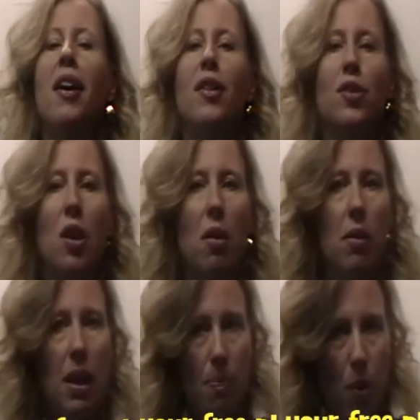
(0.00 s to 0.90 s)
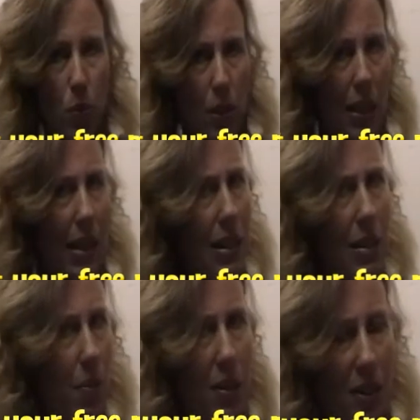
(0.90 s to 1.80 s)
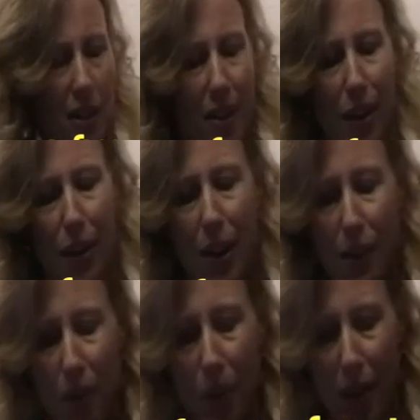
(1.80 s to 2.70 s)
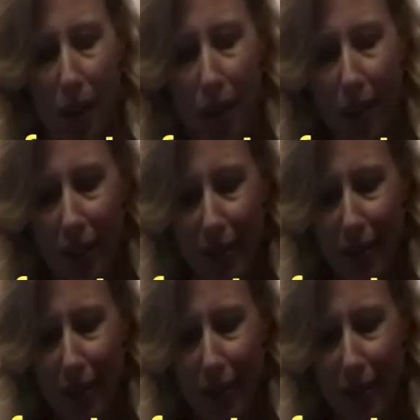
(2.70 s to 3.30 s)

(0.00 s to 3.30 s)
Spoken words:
So keep those easy ones in there even when they're